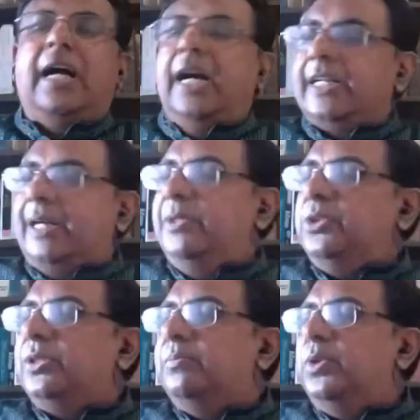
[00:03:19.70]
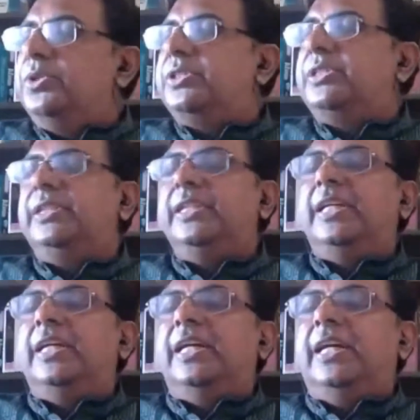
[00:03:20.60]
Coming to the books,
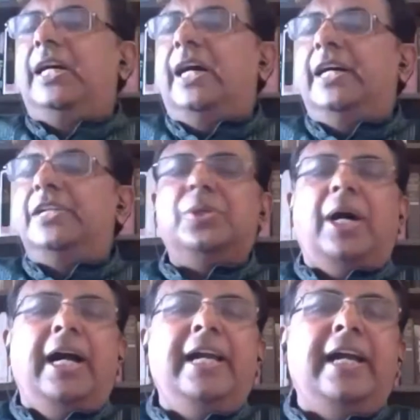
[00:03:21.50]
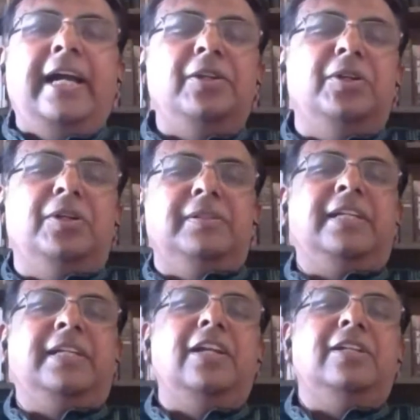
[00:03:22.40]
so I, you know, there
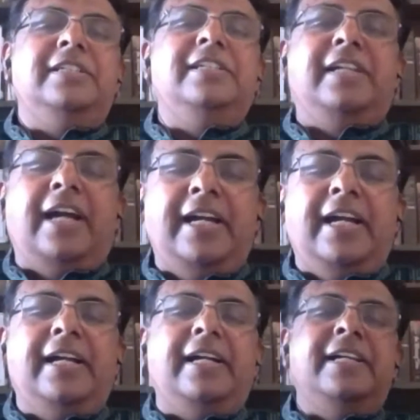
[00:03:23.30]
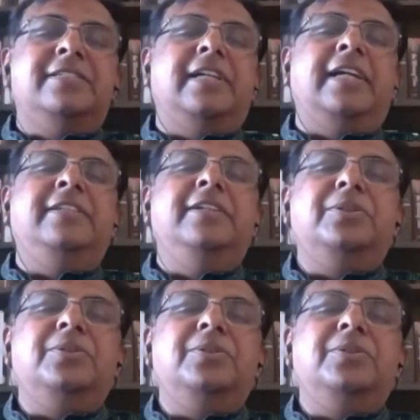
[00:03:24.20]
are, as I think
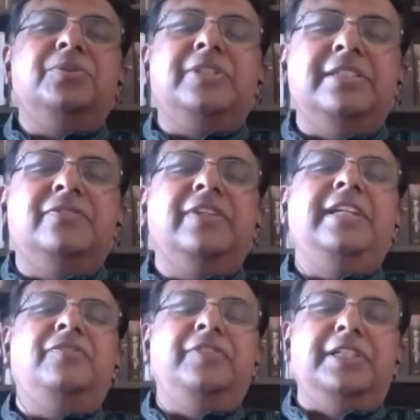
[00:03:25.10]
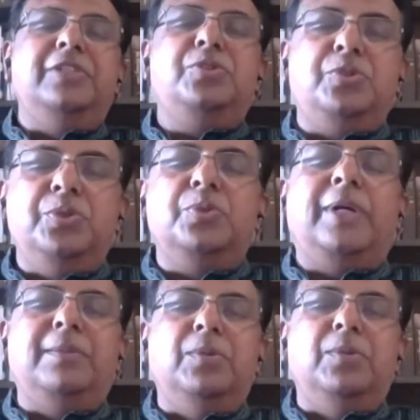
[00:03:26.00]
Ritu said, it's very difficult to choose
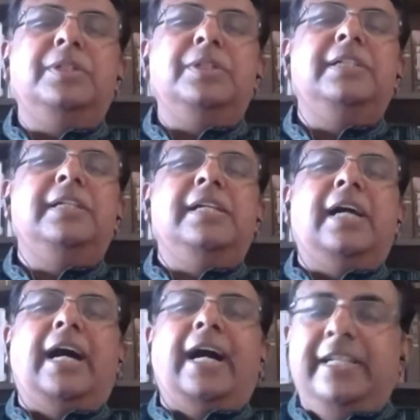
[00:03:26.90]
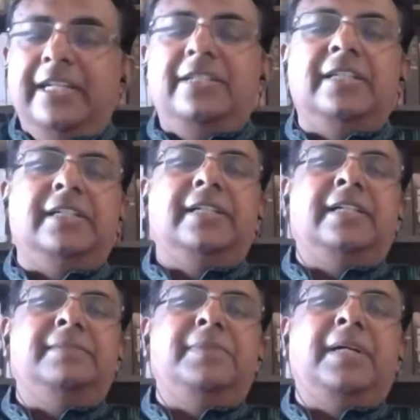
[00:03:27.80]
one book. I did,
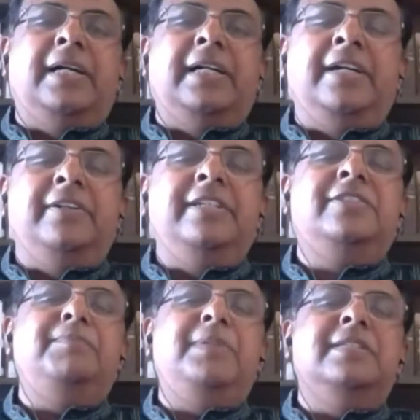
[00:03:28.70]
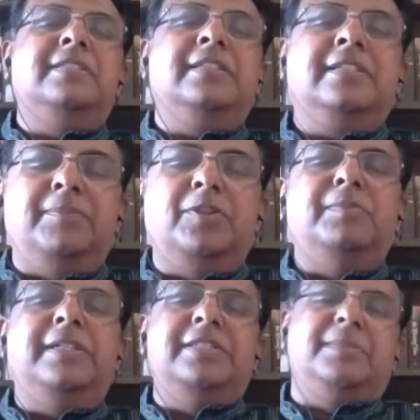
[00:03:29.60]
I read Sapiens a couple of
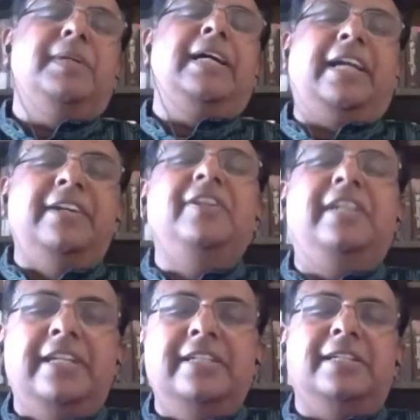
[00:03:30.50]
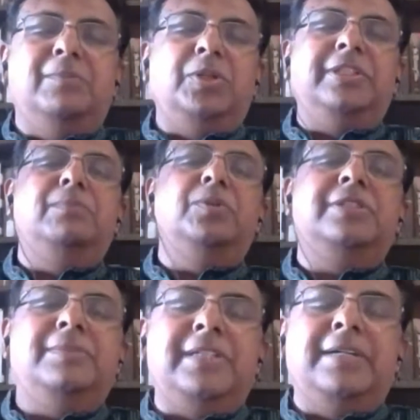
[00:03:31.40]
months back. I reread it. I bought that book
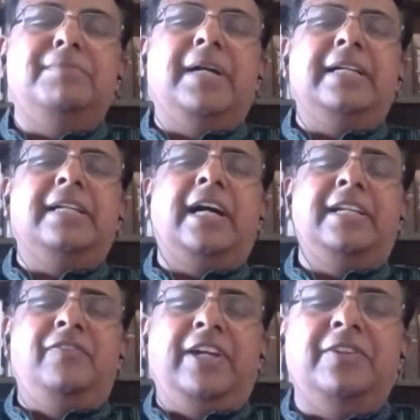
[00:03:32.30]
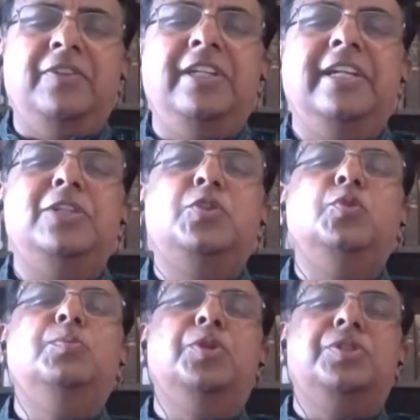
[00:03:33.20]
sometime back. I in fact reread
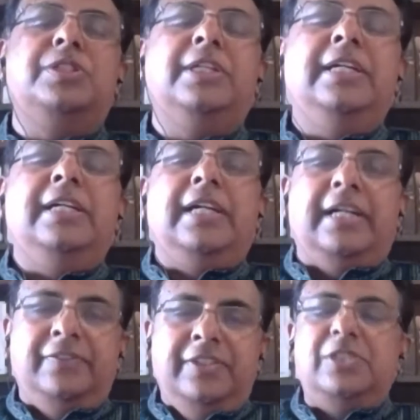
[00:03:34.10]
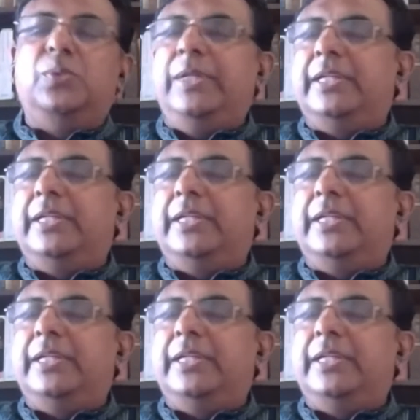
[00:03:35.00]
two books this week.